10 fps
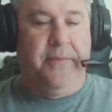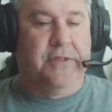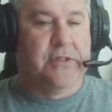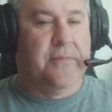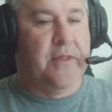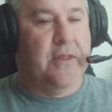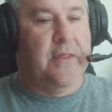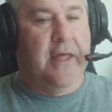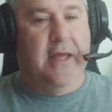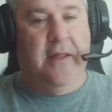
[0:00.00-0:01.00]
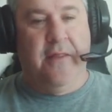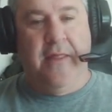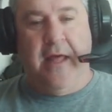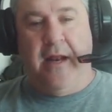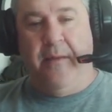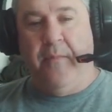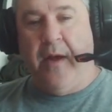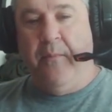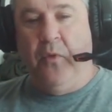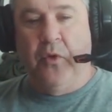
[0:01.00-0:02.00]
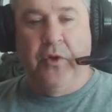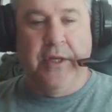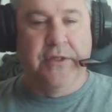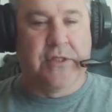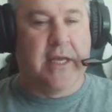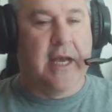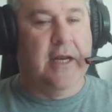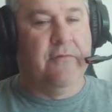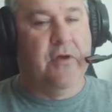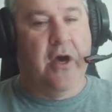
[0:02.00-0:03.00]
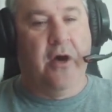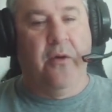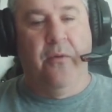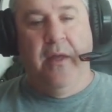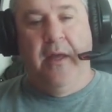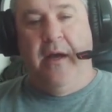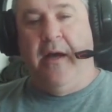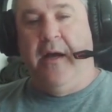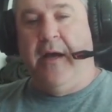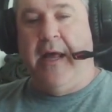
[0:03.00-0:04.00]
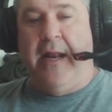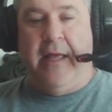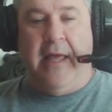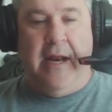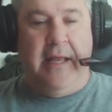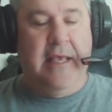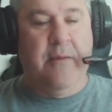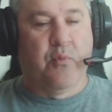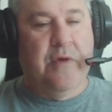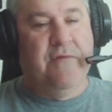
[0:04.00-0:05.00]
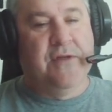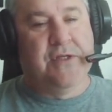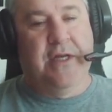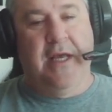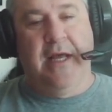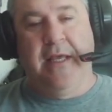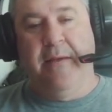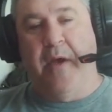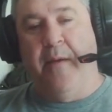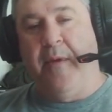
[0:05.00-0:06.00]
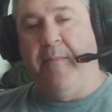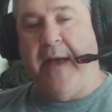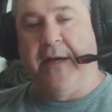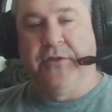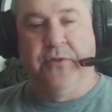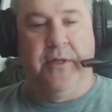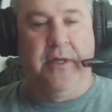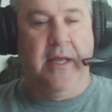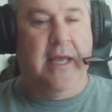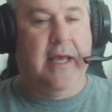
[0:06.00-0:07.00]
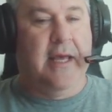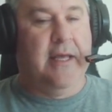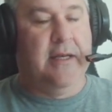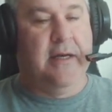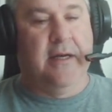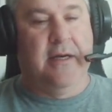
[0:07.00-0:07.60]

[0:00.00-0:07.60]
It's something that I'm learning as I kind of go, and I keep revisiting. I keep coming back to it, and